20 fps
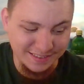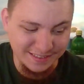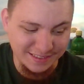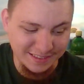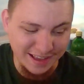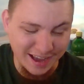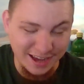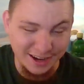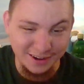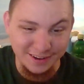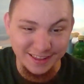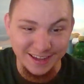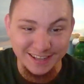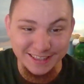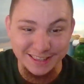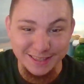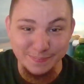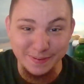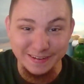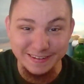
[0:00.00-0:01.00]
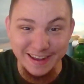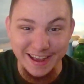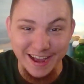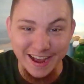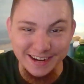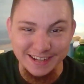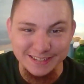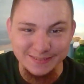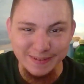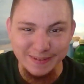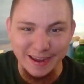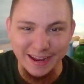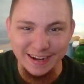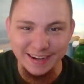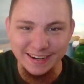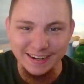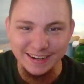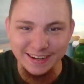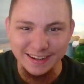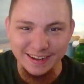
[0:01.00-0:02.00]
don't like the bananas,
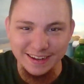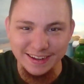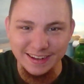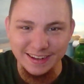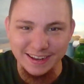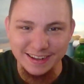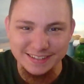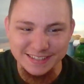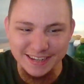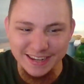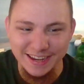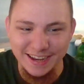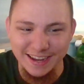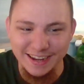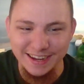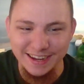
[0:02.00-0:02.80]
man. I'll see ya.